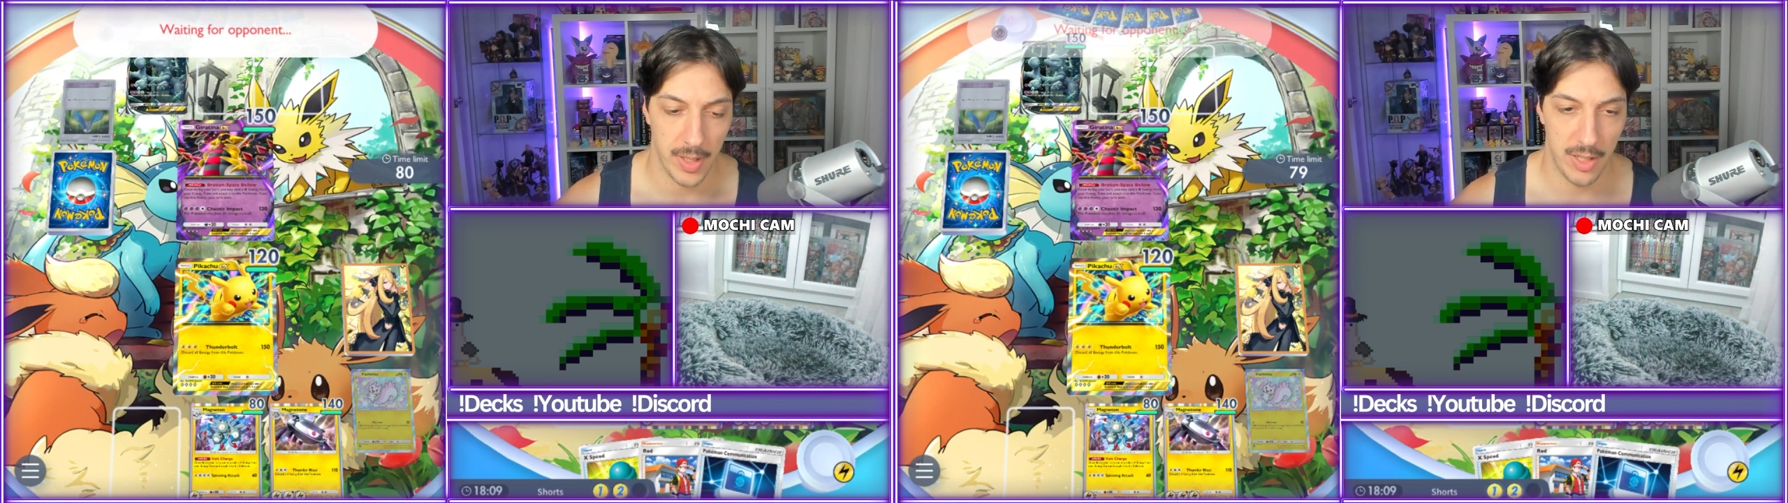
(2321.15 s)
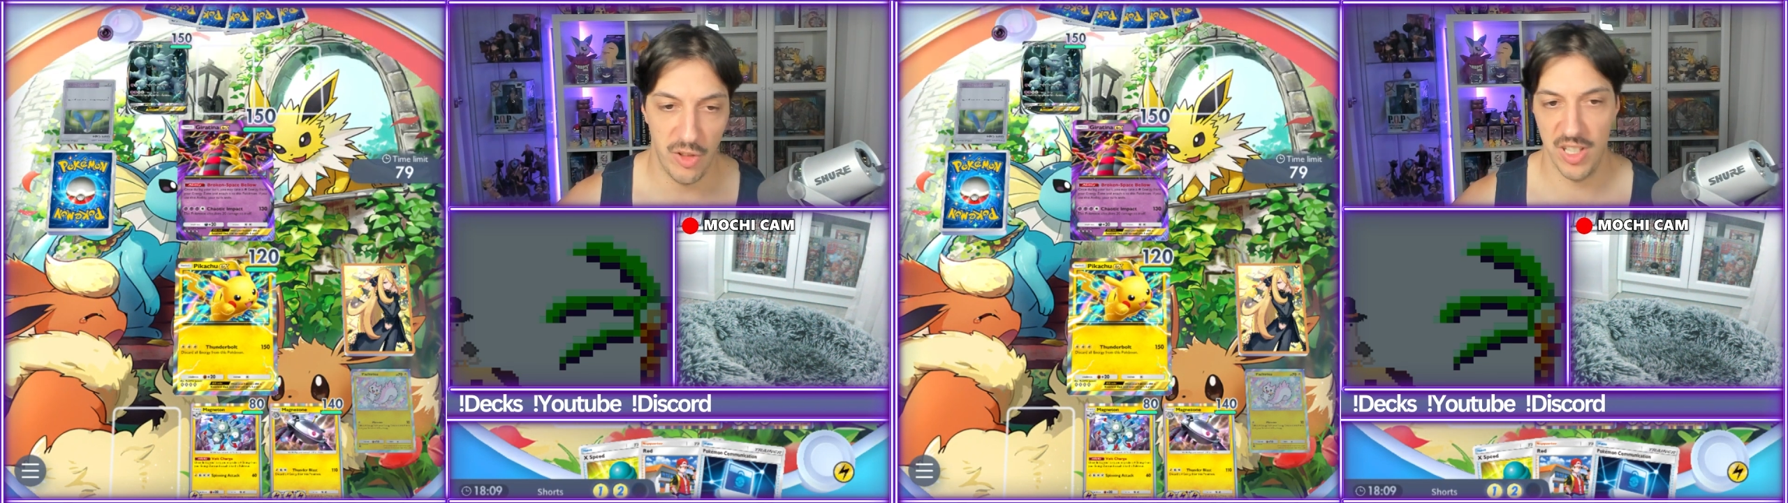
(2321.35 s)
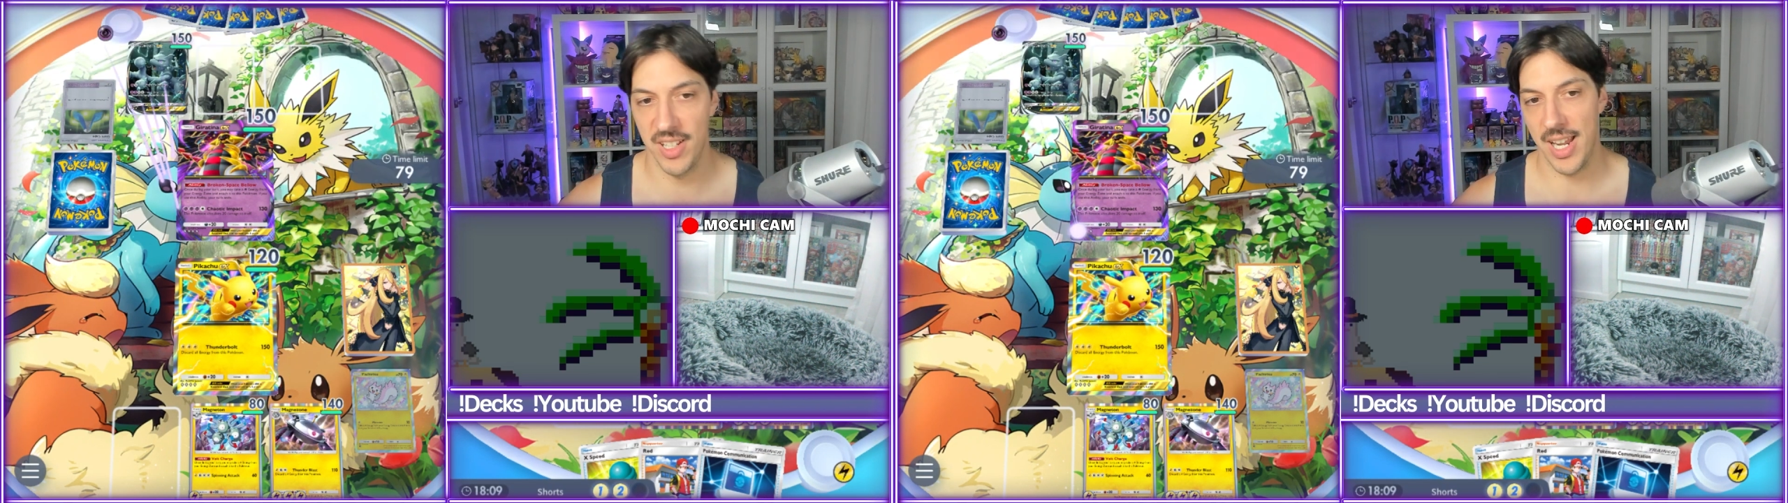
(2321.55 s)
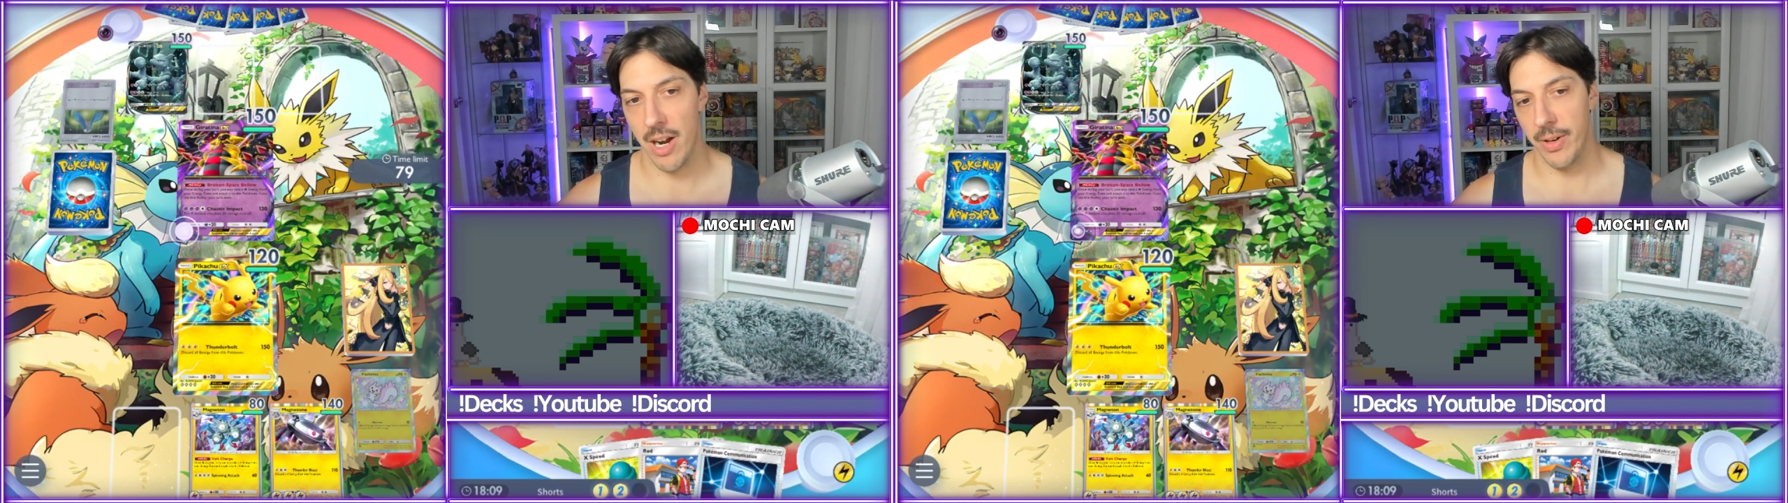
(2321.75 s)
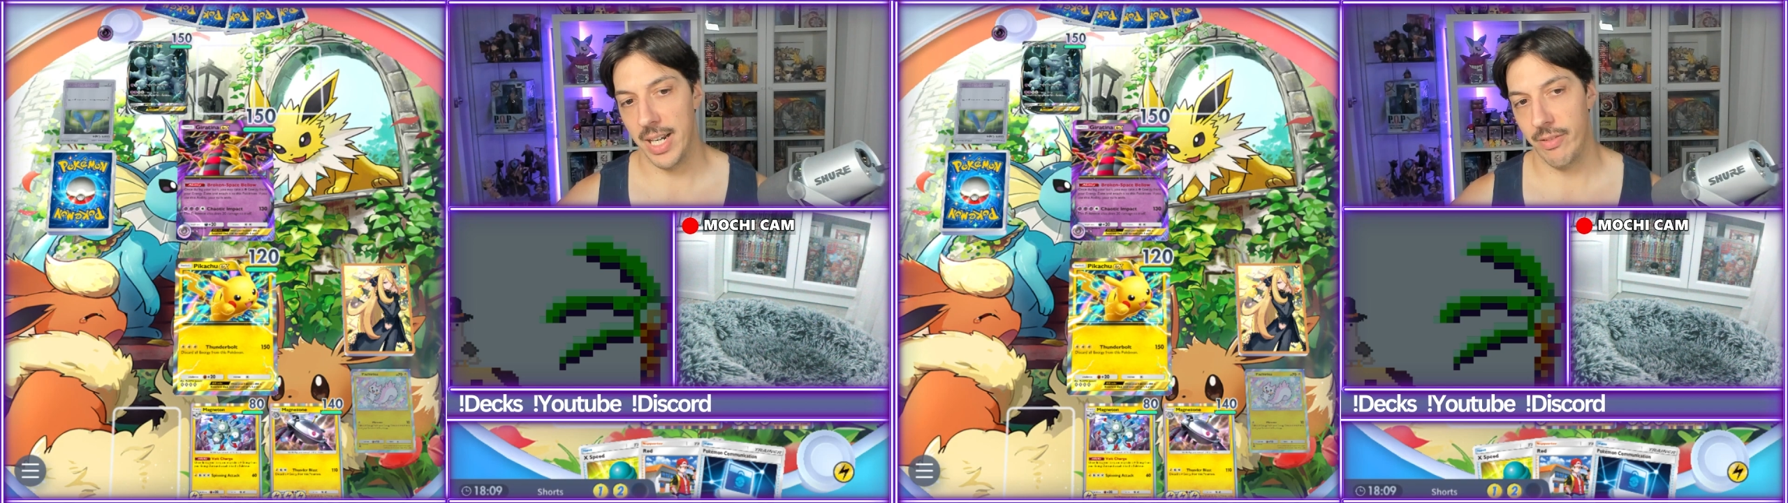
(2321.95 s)
It's just
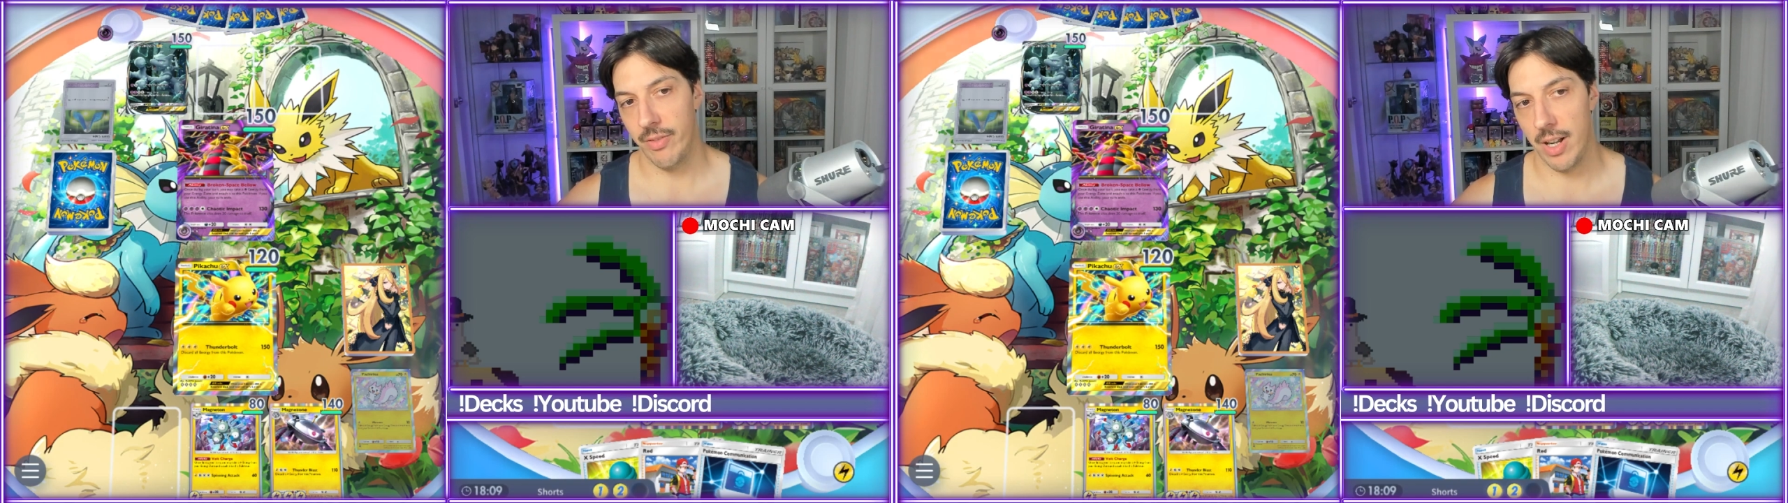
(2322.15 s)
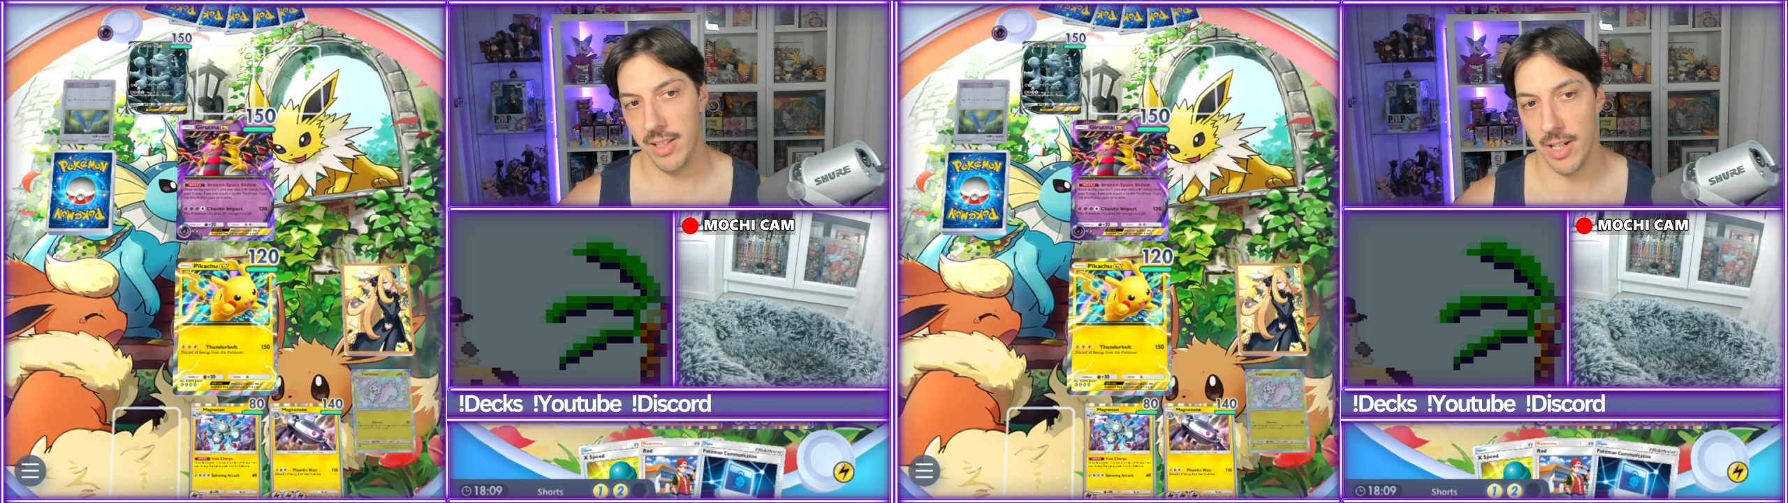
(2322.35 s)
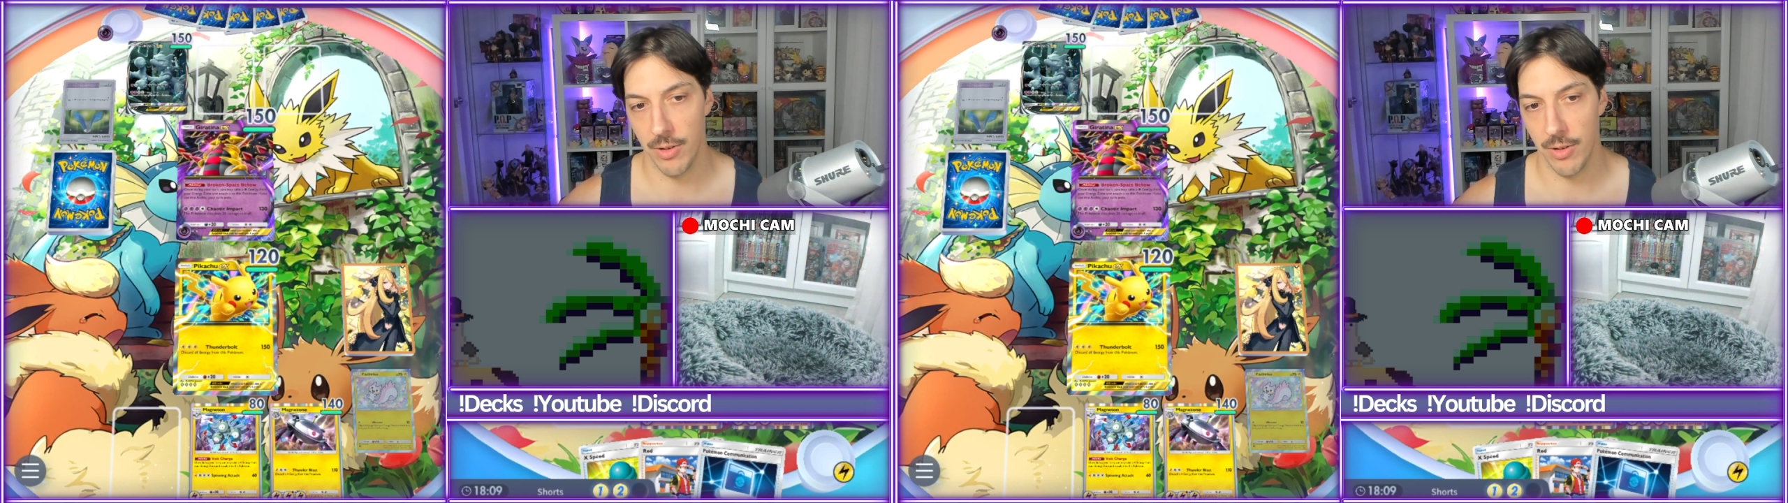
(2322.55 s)
scary how fast